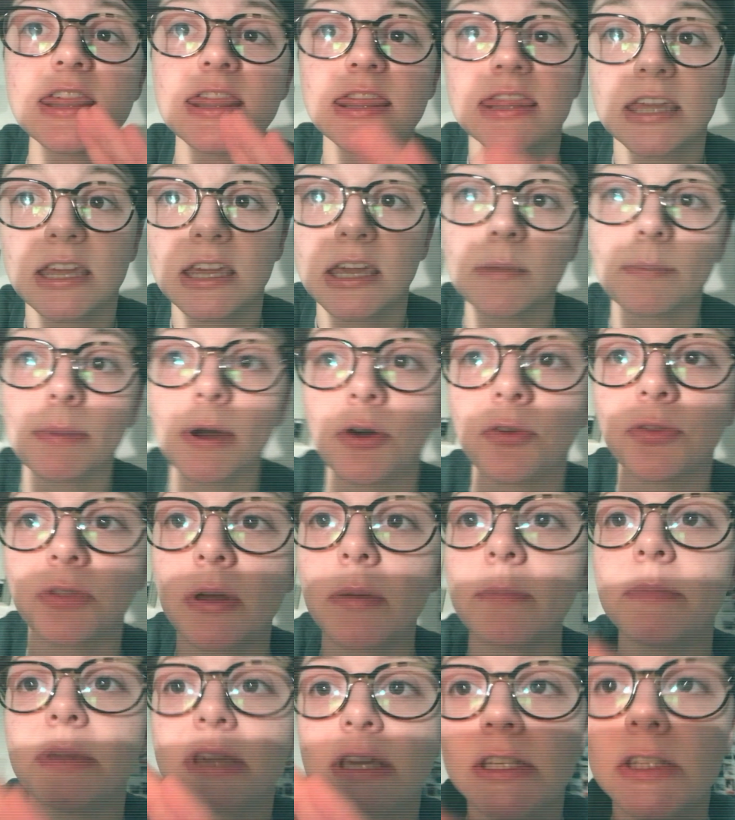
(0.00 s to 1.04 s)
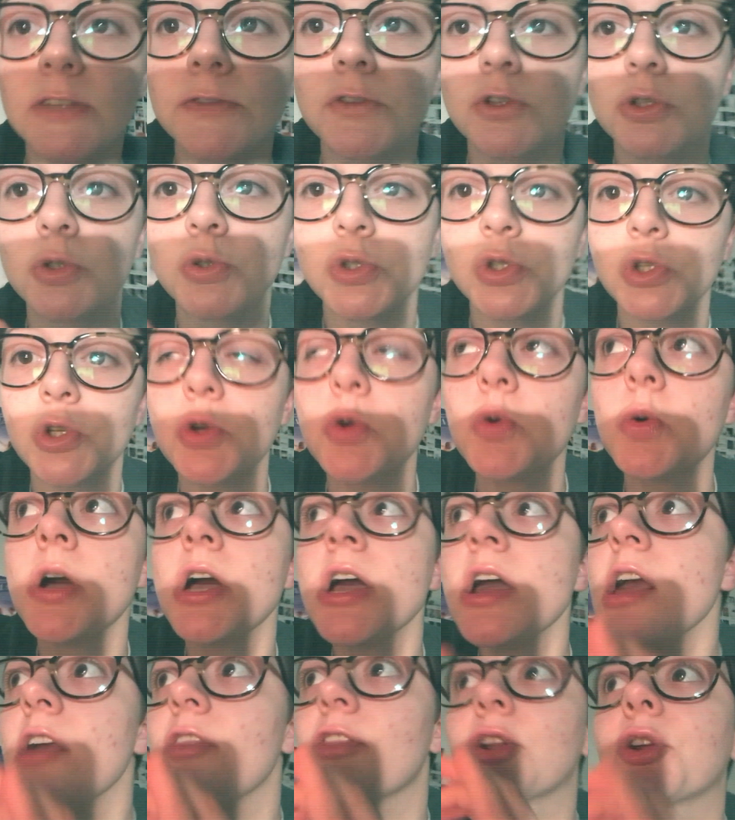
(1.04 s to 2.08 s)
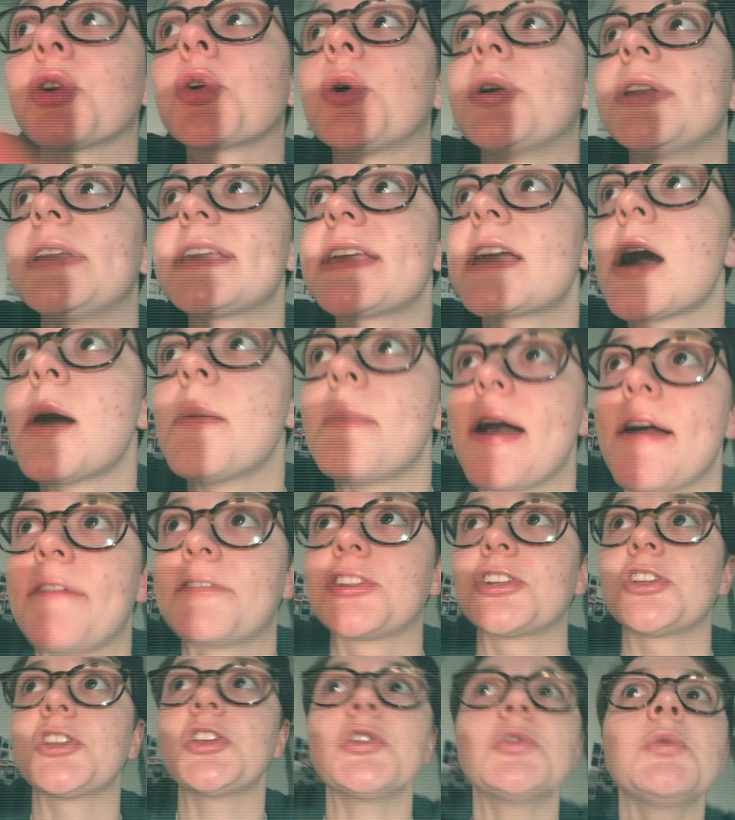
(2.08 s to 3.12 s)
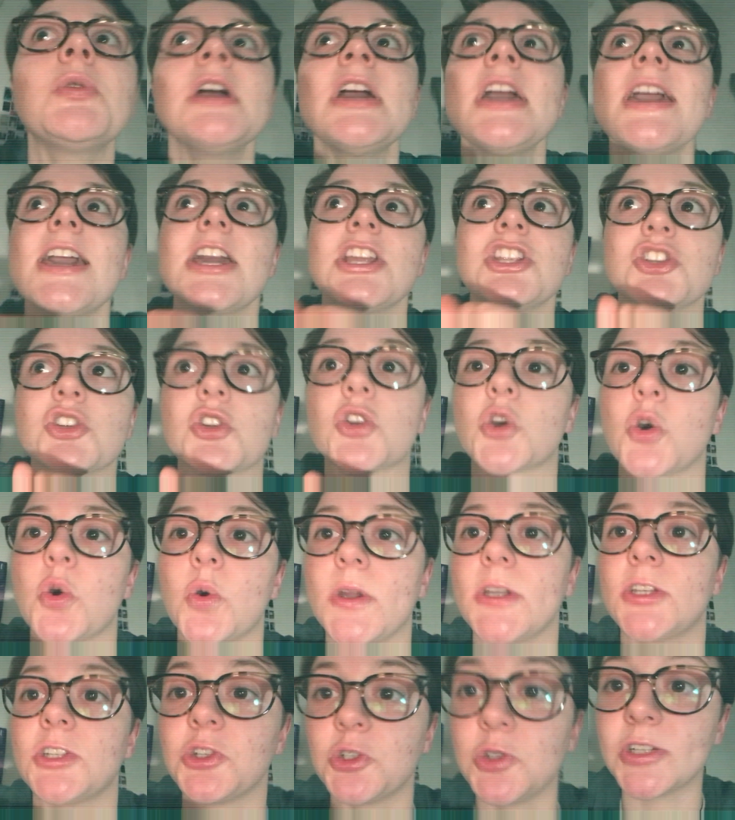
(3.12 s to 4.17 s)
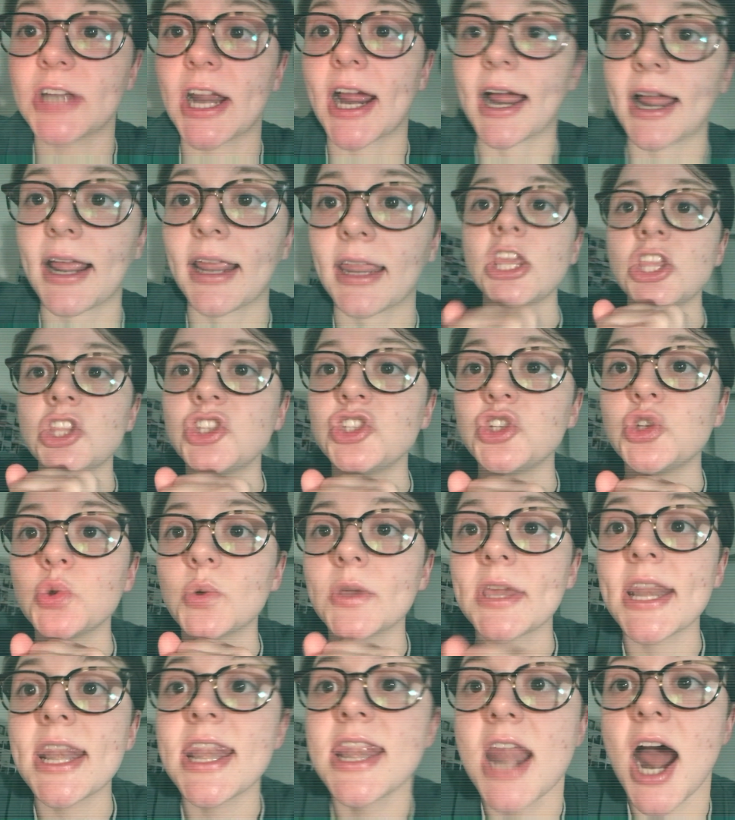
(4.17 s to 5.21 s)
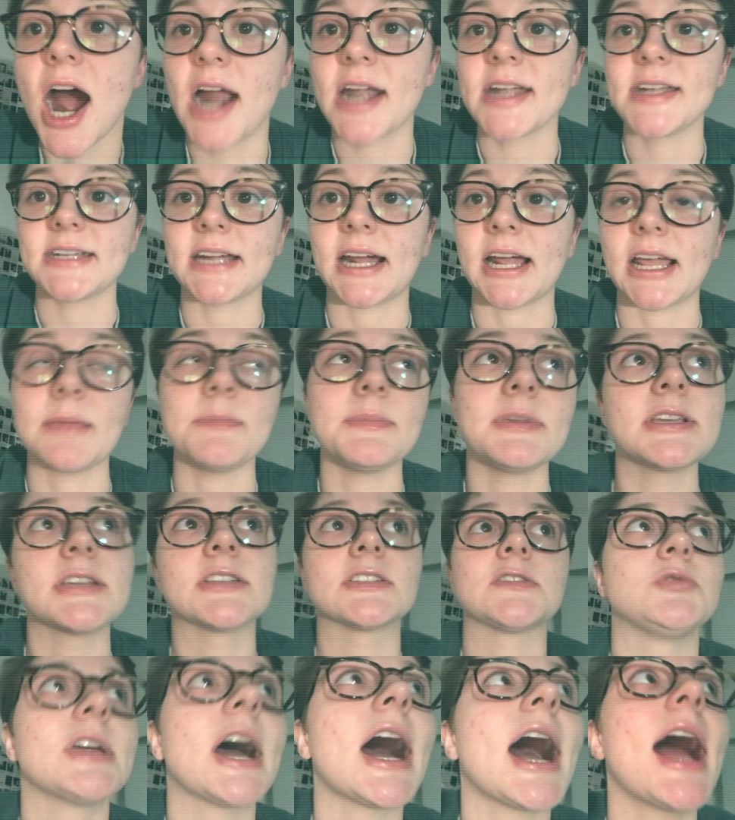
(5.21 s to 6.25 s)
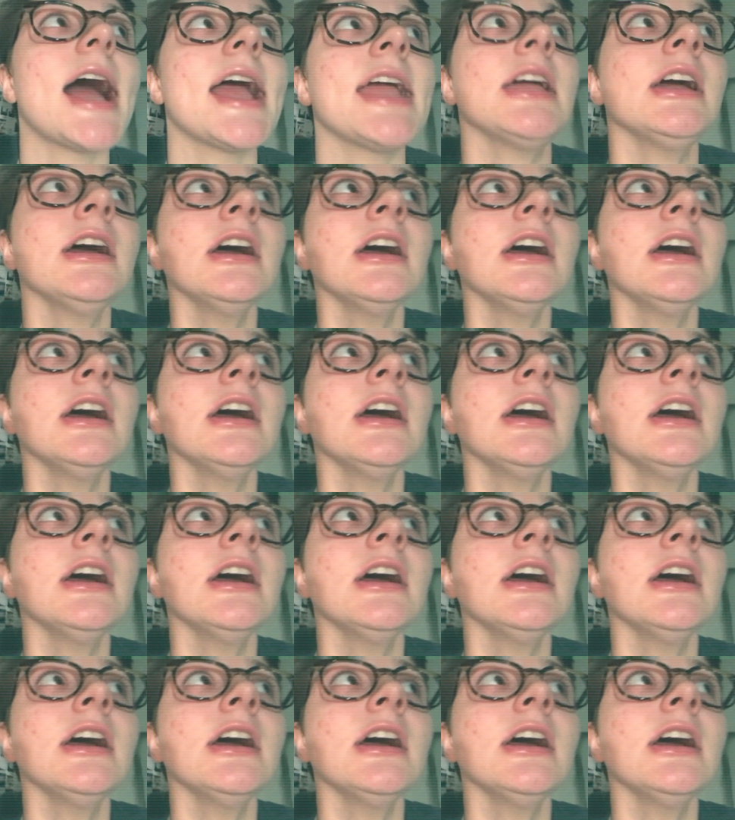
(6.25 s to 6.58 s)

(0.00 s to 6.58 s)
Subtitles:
think about them. Because if you do, they're going to come after you, and you're going to die. And you cannot die, because die,